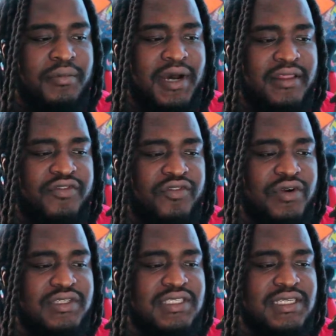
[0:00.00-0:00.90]
by the
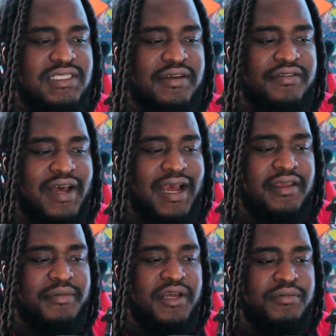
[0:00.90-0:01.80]
forces of
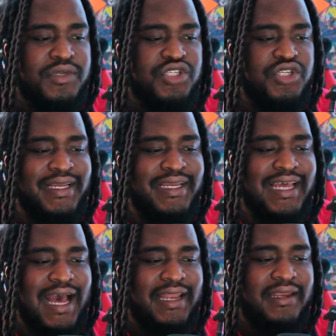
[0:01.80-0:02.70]
Akechi
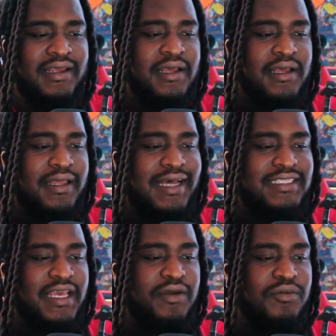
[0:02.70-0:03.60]
Mishihide.
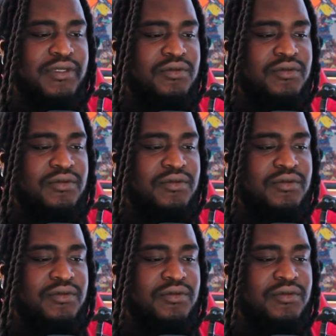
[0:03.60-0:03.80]
Yasuke